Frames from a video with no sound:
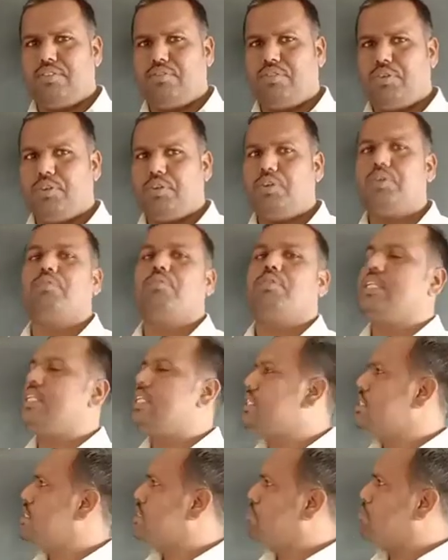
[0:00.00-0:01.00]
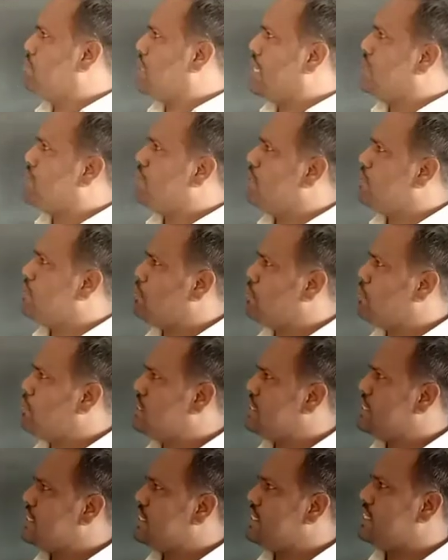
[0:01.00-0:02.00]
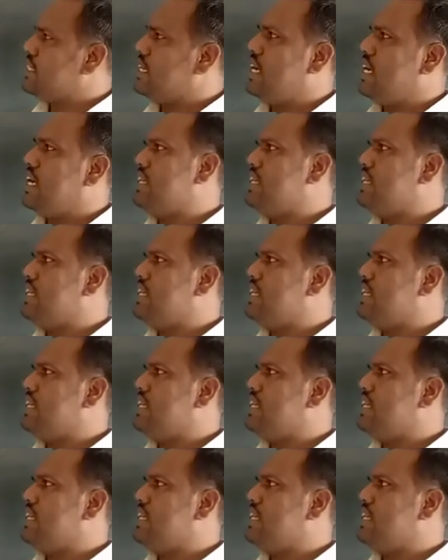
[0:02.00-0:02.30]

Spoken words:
One is primary process and